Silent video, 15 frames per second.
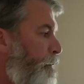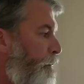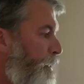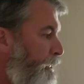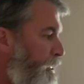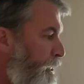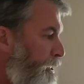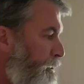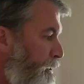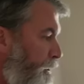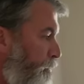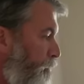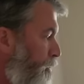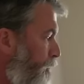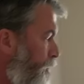they
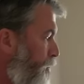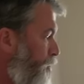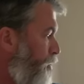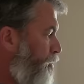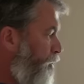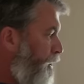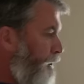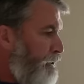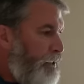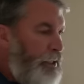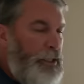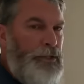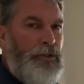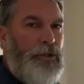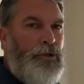actually will look at your credit and say,
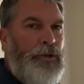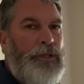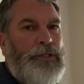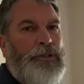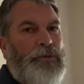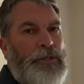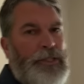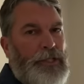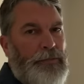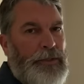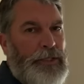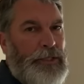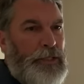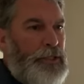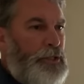hey, your credit score has to be
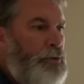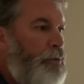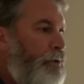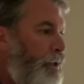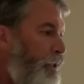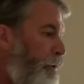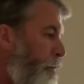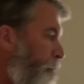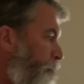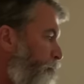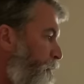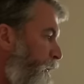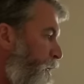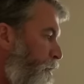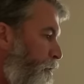620.
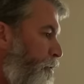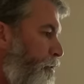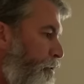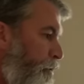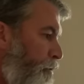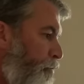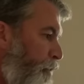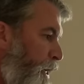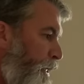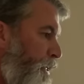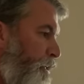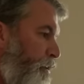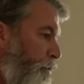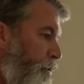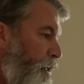Right
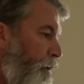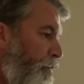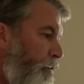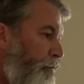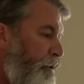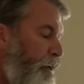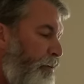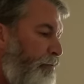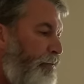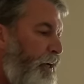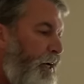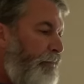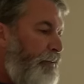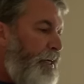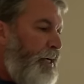now you're hovering around a
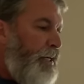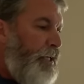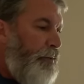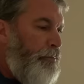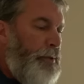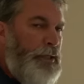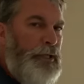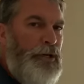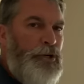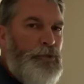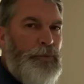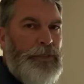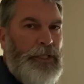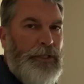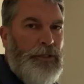590, but
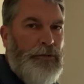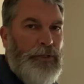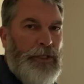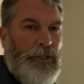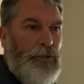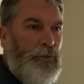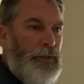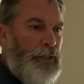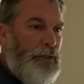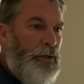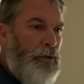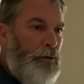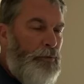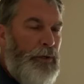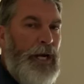here's what they do what they
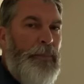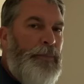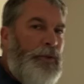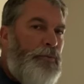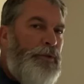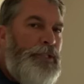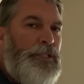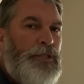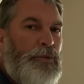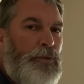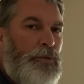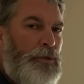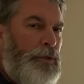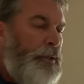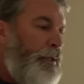call a rapid
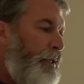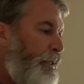rescore.